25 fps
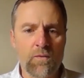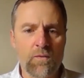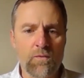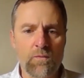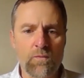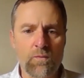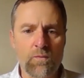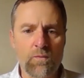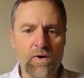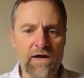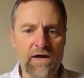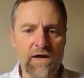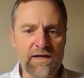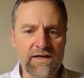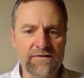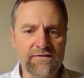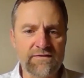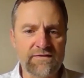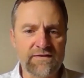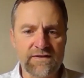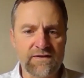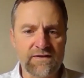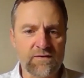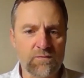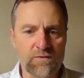why I
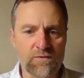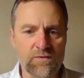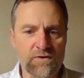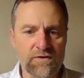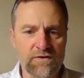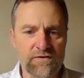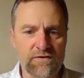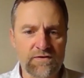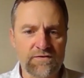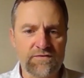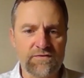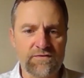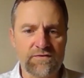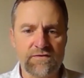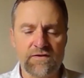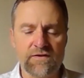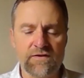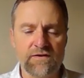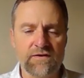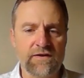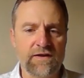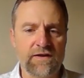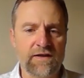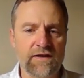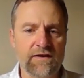think it works
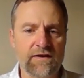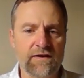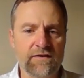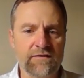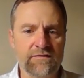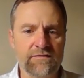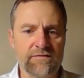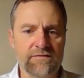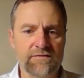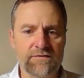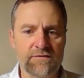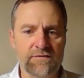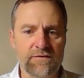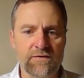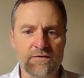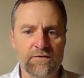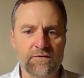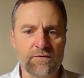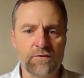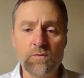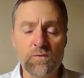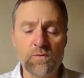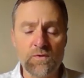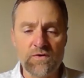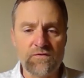and
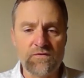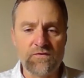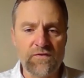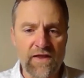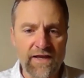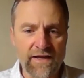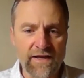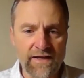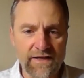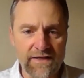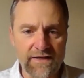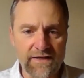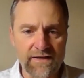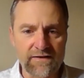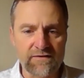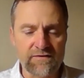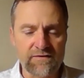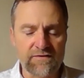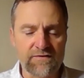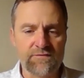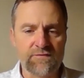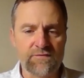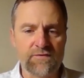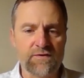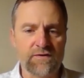who we're thanking
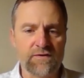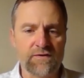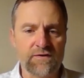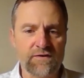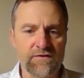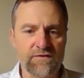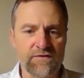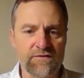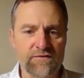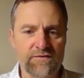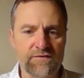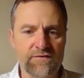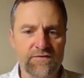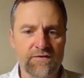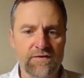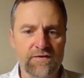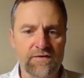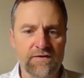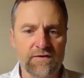as far as